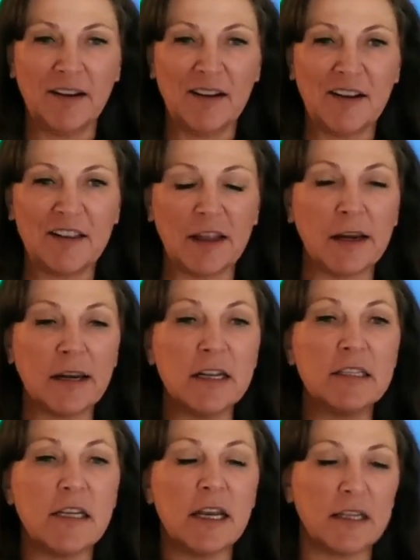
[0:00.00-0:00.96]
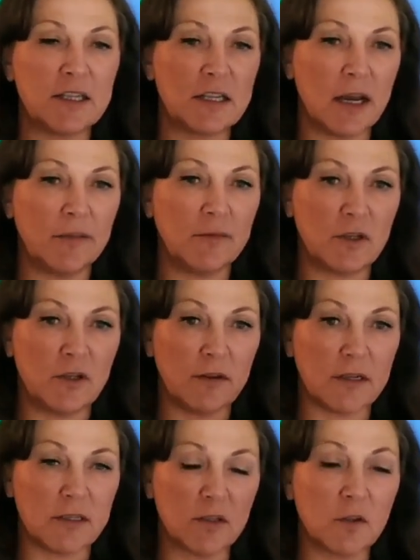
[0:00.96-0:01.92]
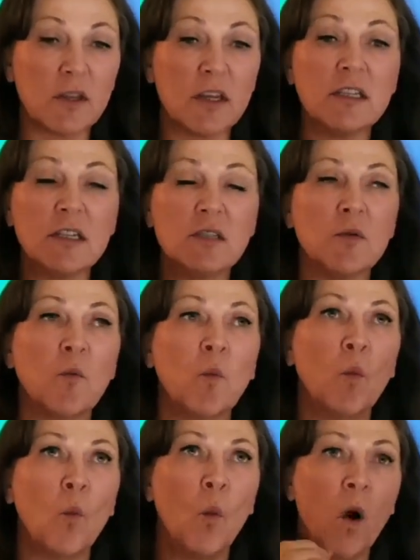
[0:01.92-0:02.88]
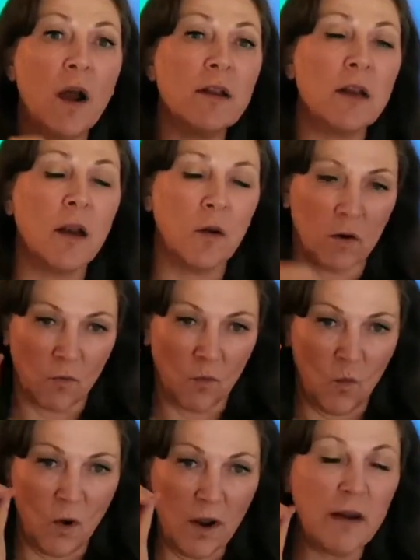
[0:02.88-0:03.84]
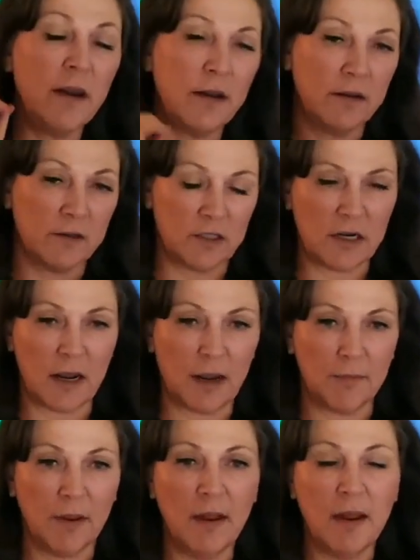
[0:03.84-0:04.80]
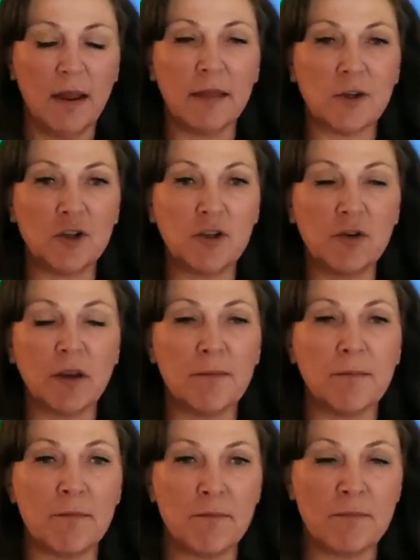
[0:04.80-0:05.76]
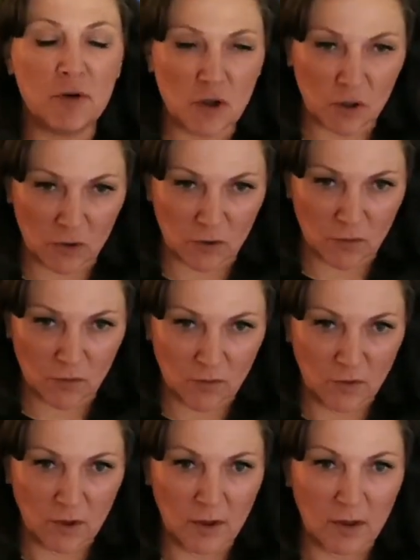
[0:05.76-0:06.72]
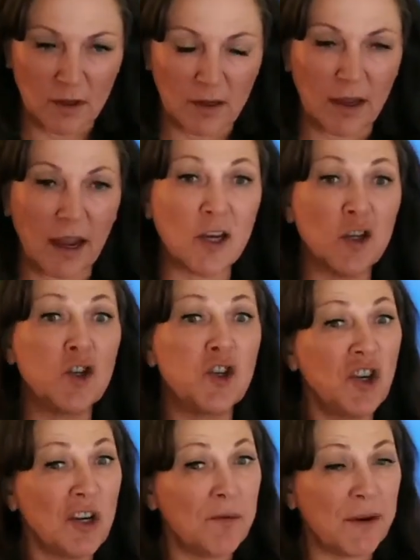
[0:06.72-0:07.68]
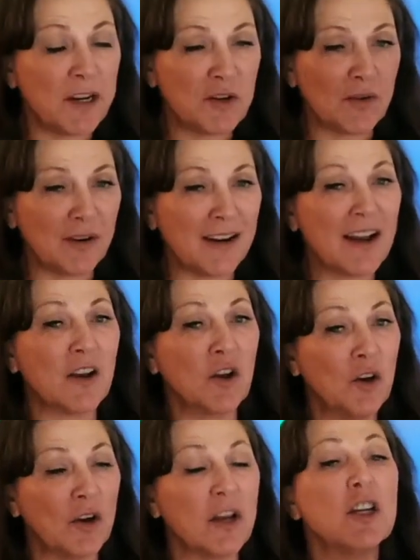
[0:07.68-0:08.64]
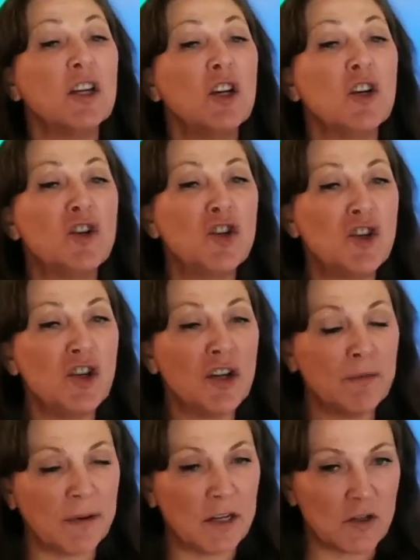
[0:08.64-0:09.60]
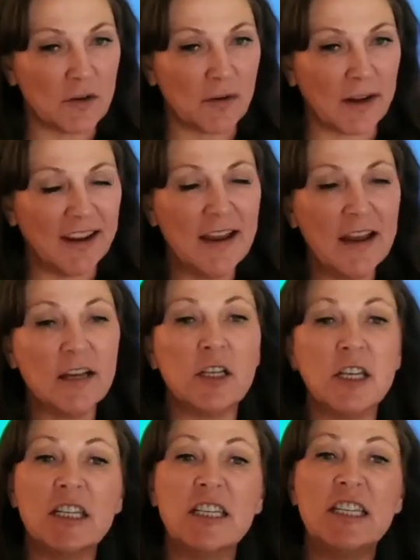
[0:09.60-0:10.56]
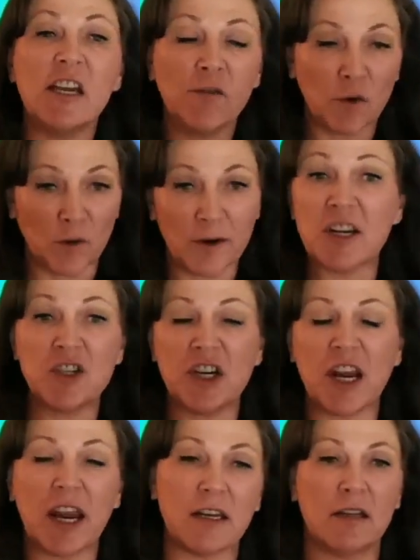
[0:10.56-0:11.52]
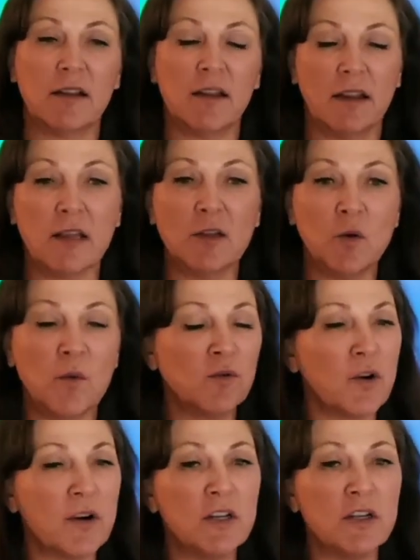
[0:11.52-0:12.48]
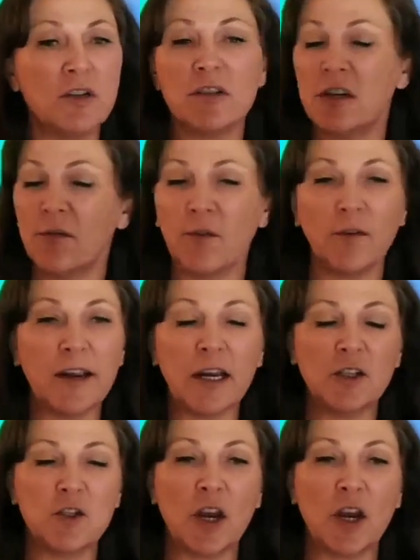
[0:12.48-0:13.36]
they didn't take the time to do this. So this is one little step that you can do and should be doing, not could, you should be doing to differentiate. That's what we're trying to do, differentiate